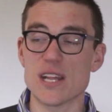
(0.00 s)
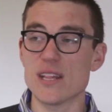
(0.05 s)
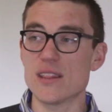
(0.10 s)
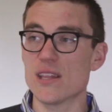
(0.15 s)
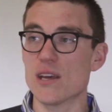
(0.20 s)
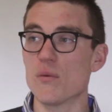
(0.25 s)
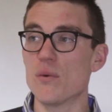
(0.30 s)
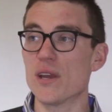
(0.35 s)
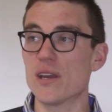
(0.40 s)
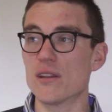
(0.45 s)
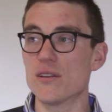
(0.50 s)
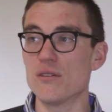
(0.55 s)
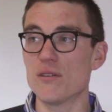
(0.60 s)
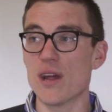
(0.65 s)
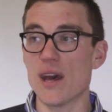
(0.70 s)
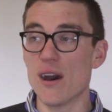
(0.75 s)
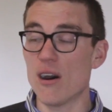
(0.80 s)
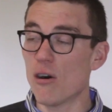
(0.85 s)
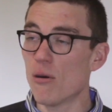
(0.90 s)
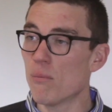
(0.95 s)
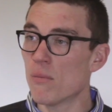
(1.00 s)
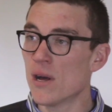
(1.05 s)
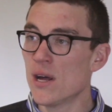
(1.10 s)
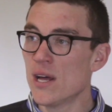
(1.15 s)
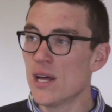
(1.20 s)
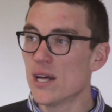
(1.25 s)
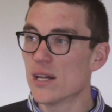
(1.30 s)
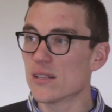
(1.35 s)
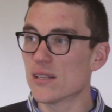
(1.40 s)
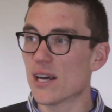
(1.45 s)
anything we can do to help,
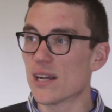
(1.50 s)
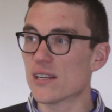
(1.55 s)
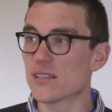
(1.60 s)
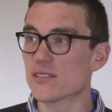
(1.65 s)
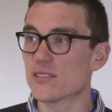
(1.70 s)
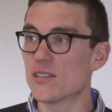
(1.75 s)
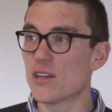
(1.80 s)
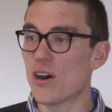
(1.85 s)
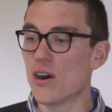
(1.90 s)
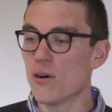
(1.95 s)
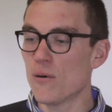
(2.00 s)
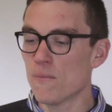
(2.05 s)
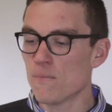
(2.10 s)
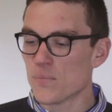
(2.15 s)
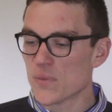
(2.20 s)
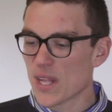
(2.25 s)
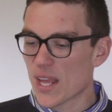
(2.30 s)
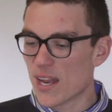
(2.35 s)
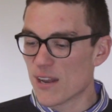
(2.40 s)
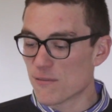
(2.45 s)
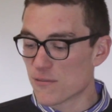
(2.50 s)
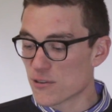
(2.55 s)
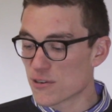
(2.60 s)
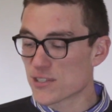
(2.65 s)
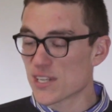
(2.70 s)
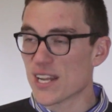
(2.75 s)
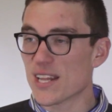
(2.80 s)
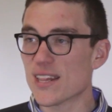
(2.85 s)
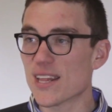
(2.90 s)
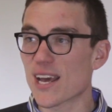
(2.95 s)
let us know. And if
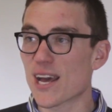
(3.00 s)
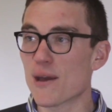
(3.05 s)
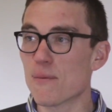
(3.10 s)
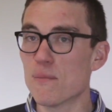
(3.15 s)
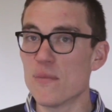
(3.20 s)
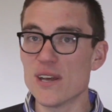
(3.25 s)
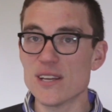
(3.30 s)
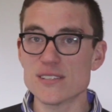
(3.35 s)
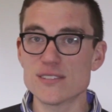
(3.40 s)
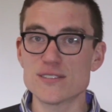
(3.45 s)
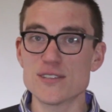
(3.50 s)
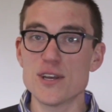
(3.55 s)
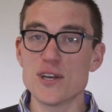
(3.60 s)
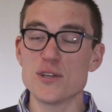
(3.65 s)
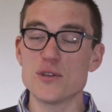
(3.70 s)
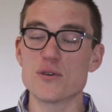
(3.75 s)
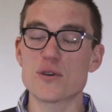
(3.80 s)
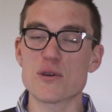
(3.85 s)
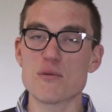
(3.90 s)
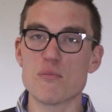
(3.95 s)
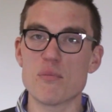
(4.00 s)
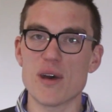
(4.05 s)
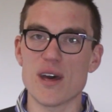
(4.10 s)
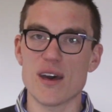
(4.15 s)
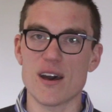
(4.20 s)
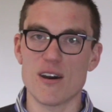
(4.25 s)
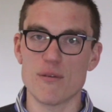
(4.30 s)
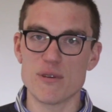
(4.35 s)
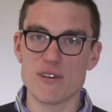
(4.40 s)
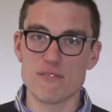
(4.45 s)
there's anything I missed, you can
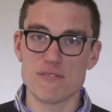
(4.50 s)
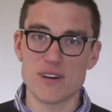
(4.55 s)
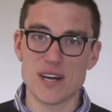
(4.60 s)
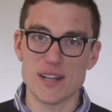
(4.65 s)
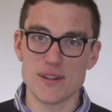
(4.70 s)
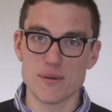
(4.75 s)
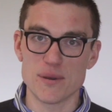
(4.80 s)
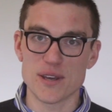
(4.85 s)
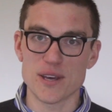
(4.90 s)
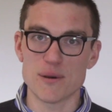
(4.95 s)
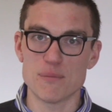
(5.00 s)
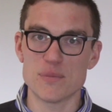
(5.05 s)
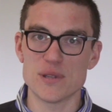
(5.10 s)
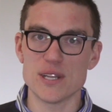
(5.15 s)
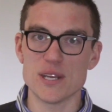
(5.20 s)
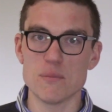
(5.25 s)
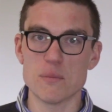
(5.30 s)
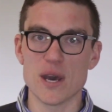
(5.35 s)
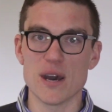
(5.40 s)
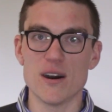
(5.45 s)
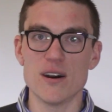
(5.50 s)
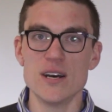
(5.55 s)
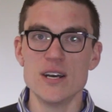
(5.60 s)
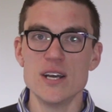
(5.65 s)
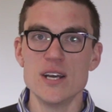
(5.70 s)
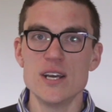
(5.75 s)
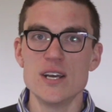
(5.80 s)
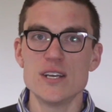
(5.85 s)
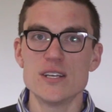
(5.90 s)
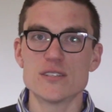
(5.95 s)
bet I'll be following up an email.
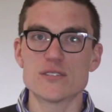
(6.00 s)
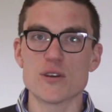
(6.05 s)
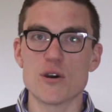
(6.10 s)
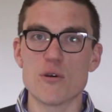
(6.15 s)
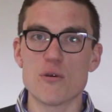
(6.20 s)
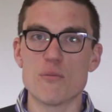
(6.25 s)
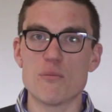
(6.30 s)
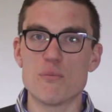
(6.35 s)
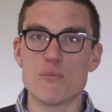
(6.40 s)
So